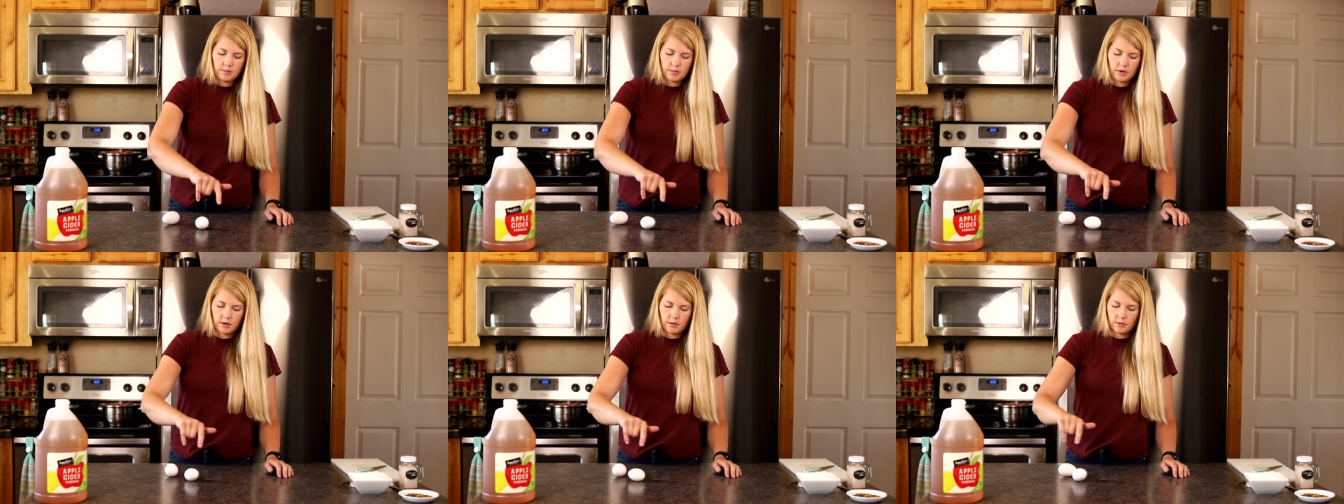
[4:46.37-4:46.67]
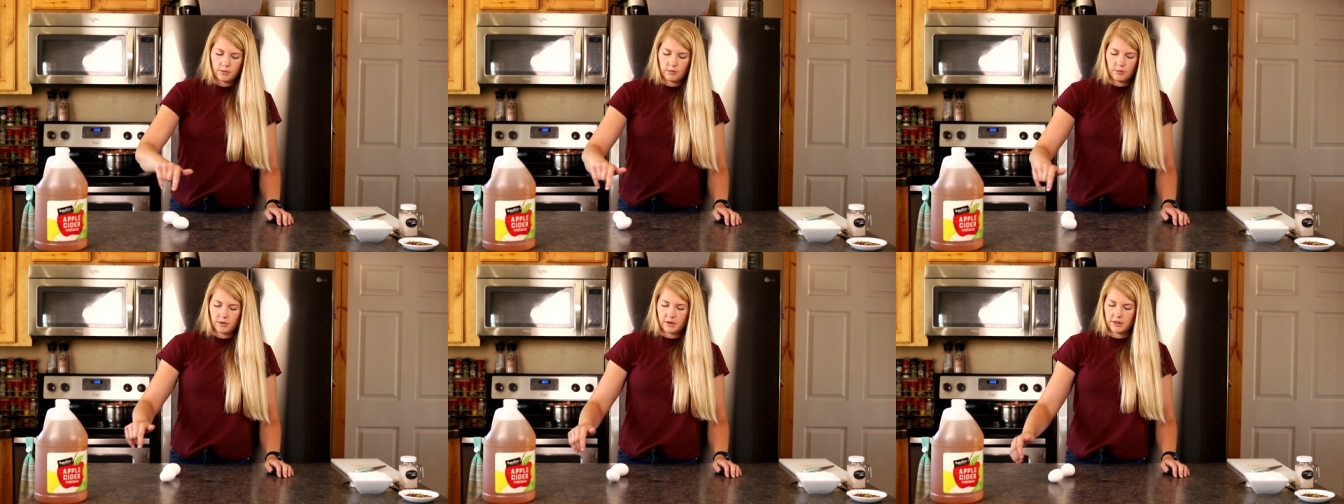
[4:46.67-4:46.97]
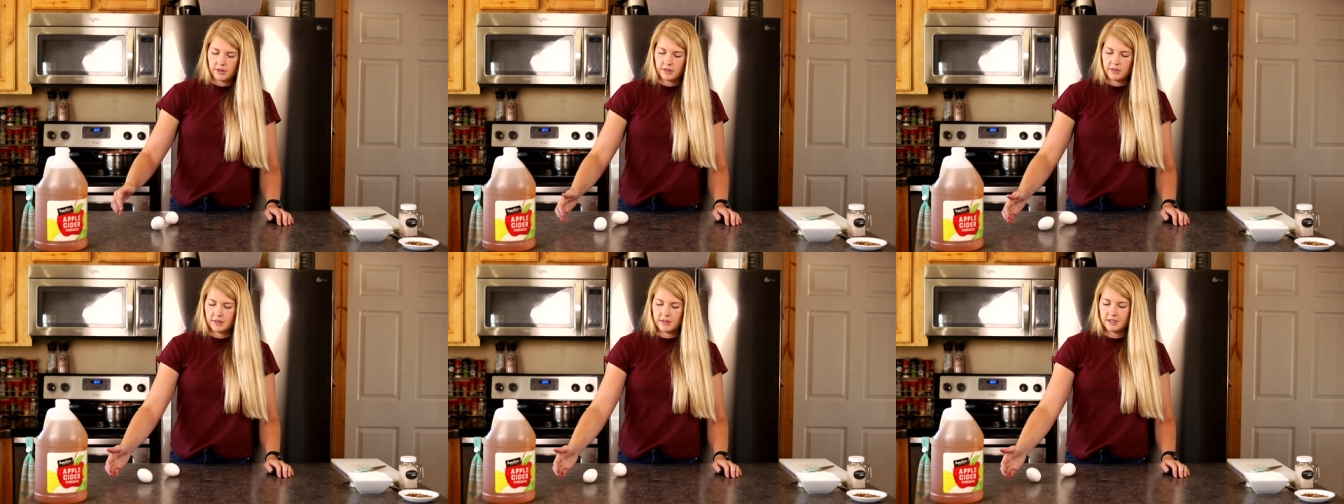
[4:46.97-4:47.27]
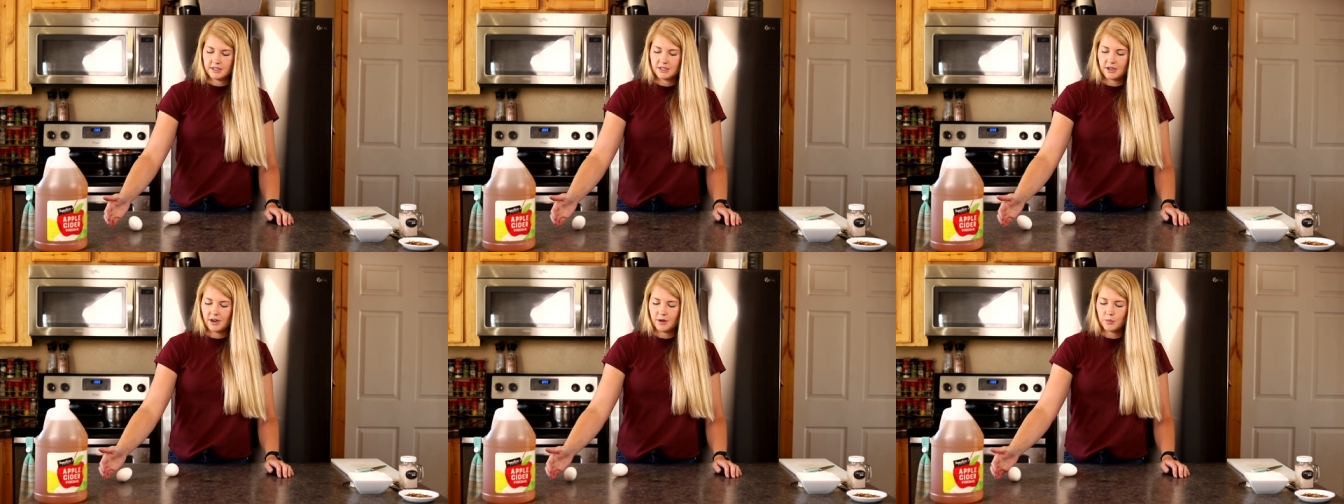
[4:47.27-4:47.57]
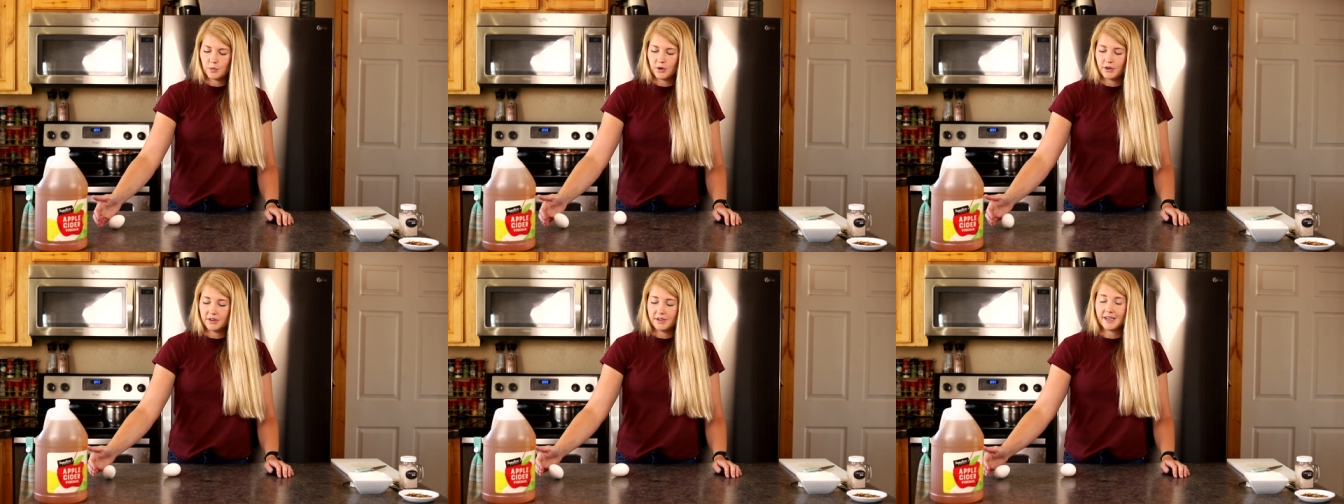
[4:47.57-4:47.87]
But with this
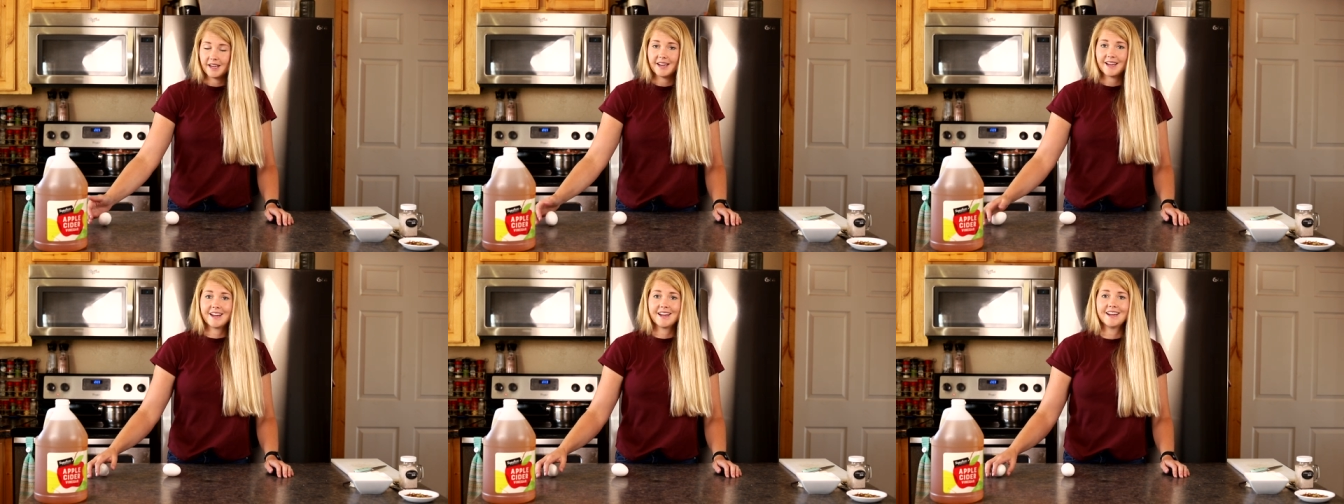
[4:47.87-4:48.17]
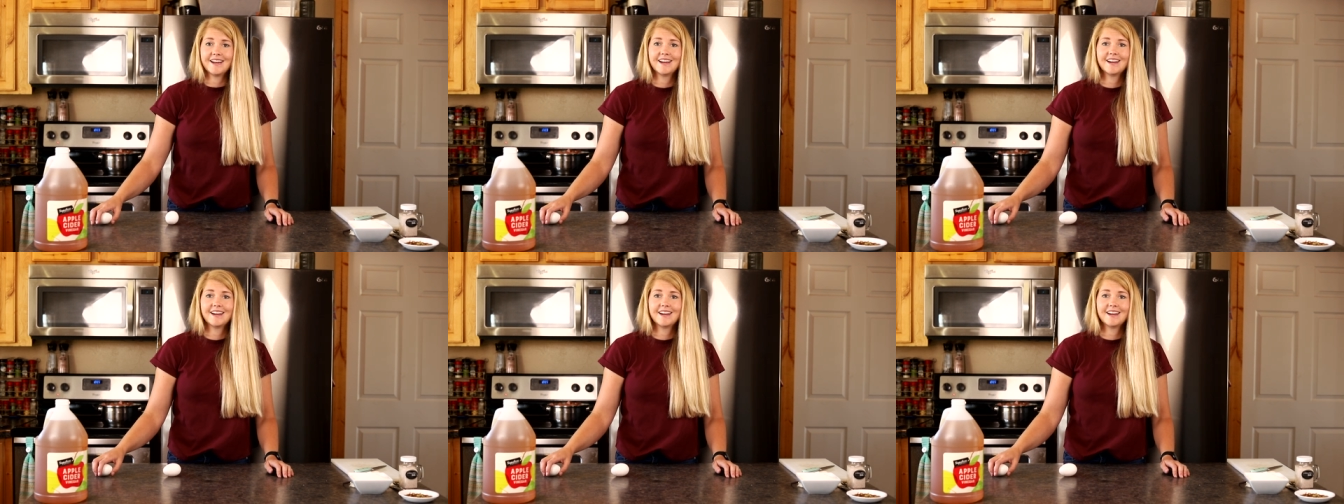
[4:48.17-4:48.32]
hard-boiled egg,